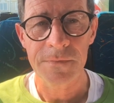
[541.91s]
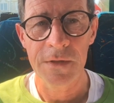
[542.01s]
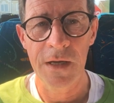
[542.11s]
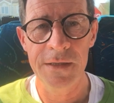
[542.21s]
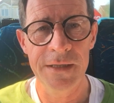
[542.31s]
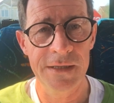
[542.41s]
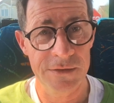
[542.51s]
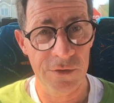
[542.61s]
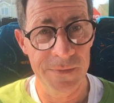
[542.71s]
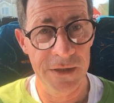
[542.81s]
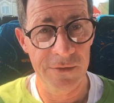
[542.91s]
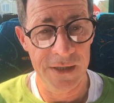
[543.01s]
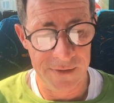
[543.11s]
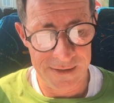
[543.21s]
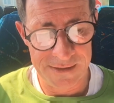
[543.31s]
and that's going to be a great,
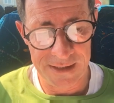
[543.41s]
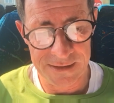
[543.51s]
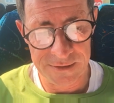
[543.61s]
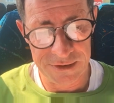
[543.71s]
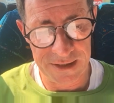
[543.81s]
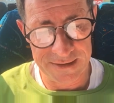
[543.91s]
great day. So check